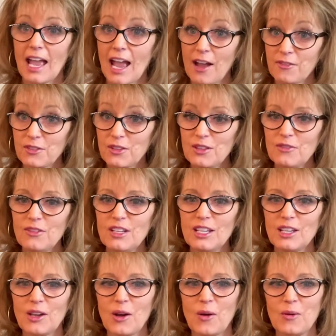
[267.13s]
After the
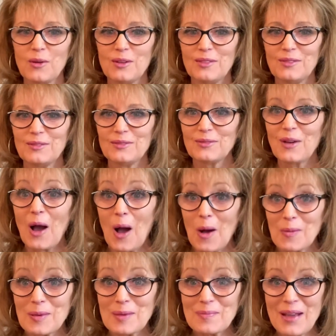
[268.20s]
video, I'll
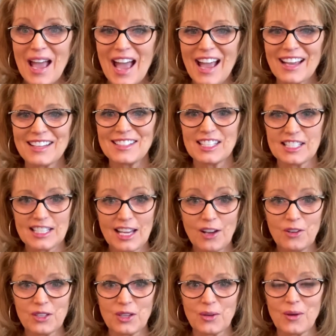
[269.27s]
be back to
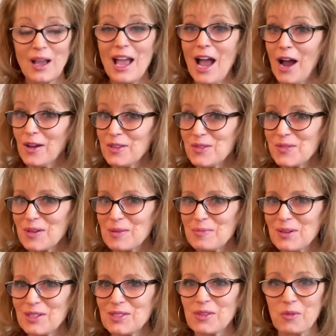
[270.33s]
tell you how you can
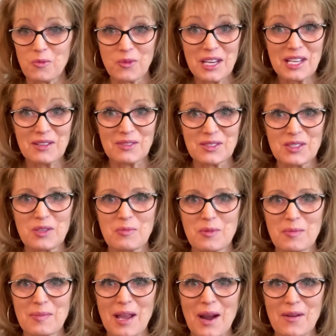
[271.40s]
put your real
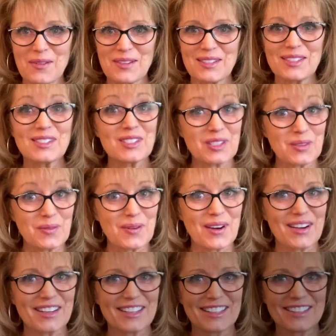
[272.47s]
superpowers to
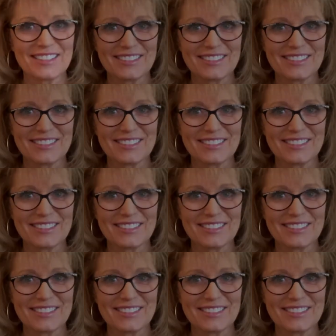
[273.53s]
work.